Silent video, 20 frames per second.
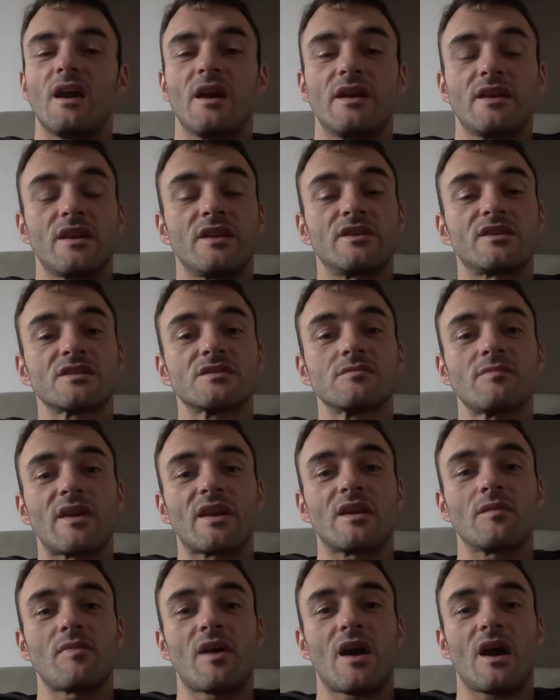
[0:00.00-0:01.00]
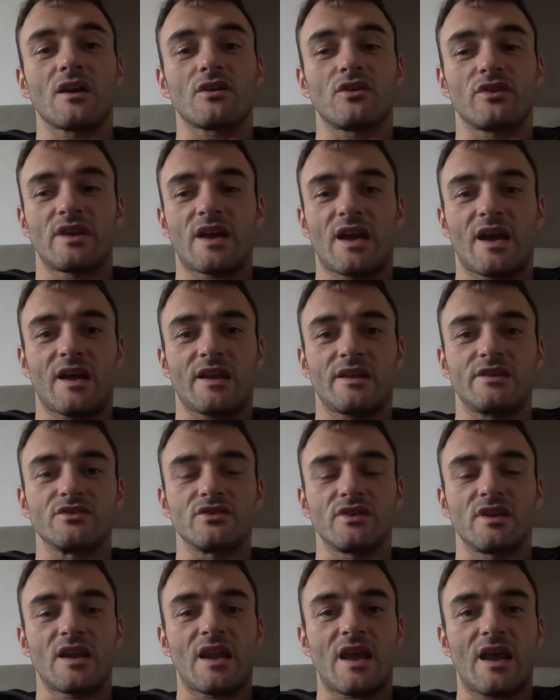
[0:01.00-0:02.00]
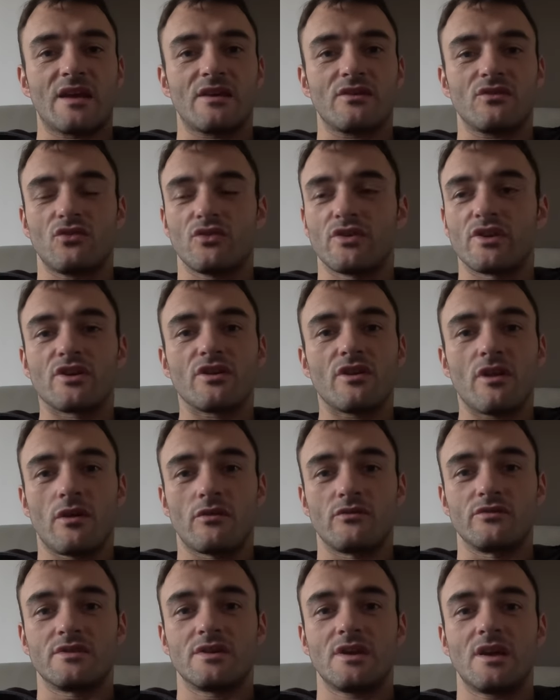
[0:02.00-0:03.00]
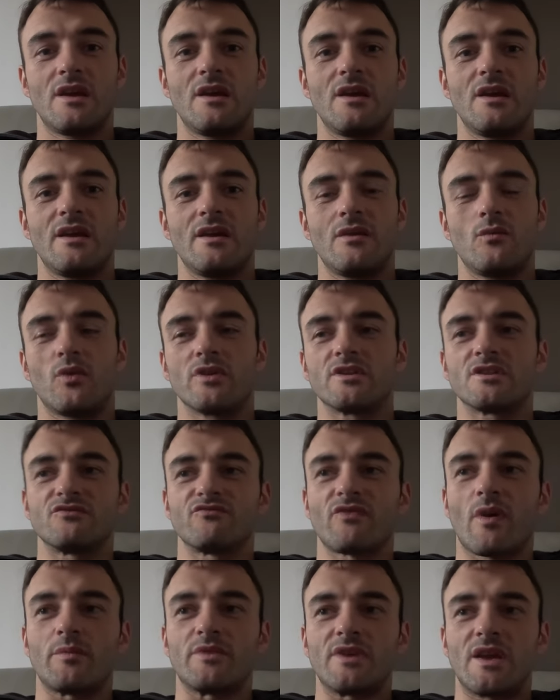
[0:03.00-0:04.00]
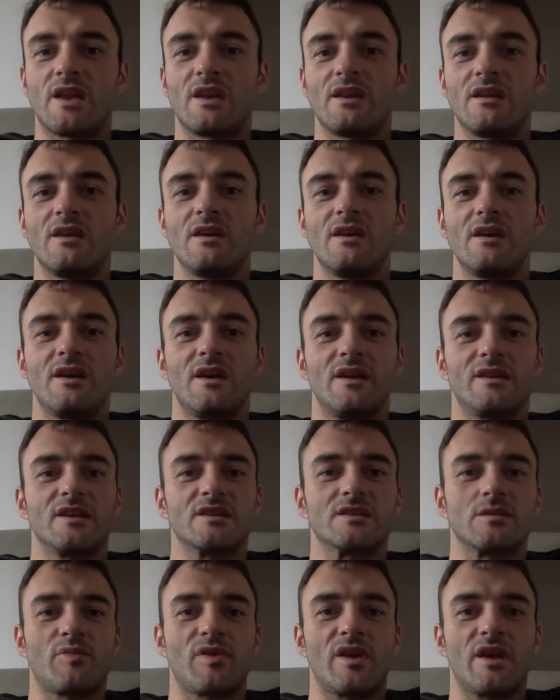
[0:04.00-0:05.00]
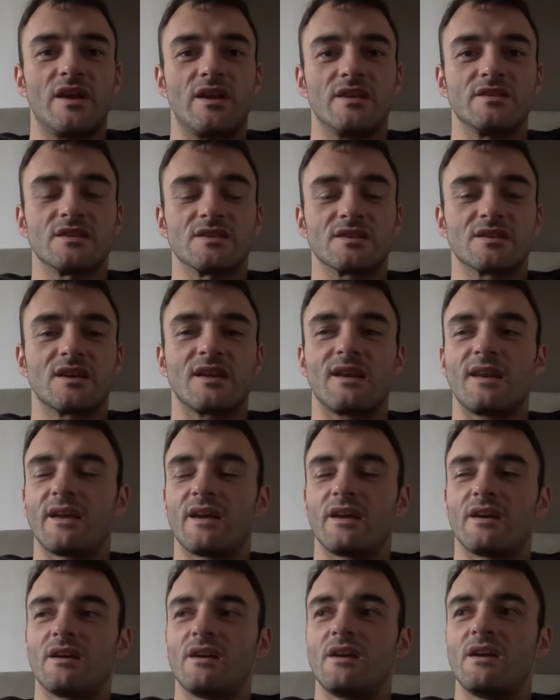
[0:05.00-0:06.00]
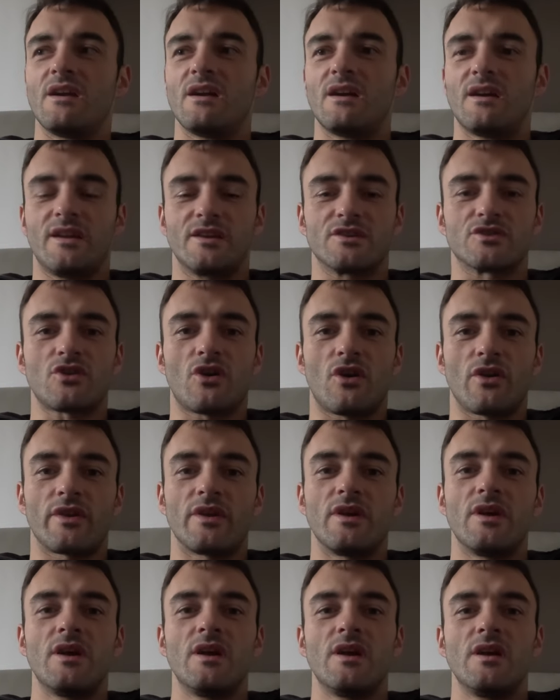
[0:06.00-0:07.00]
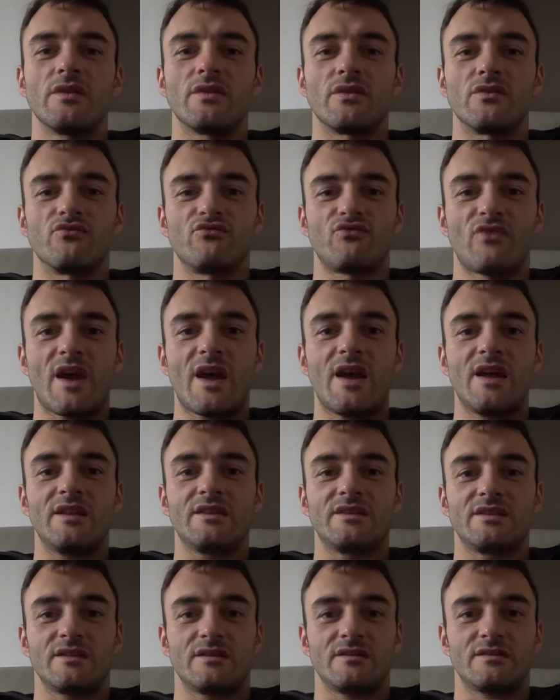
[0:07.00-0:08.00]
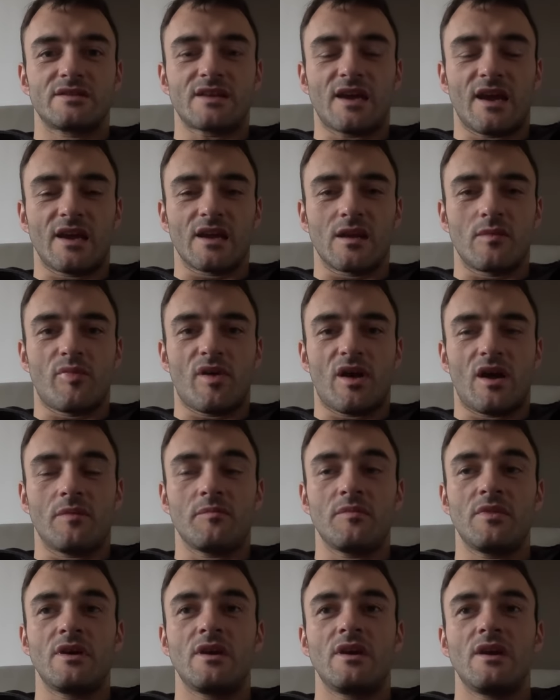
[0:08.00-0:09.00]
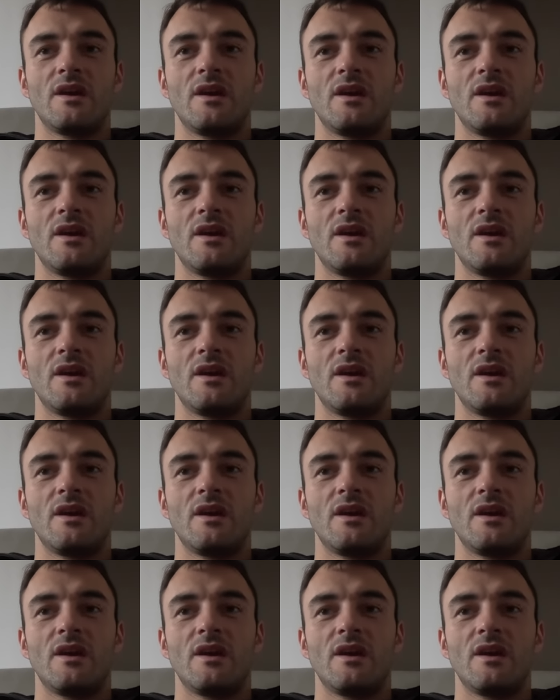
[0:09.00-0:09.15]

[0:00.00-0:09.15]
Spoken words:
and it doesn't make a mark on your hands or your leg or your clothes. Once it's rubbed in, it disappears, it's clear, and it's gone. The red Tiger Balm,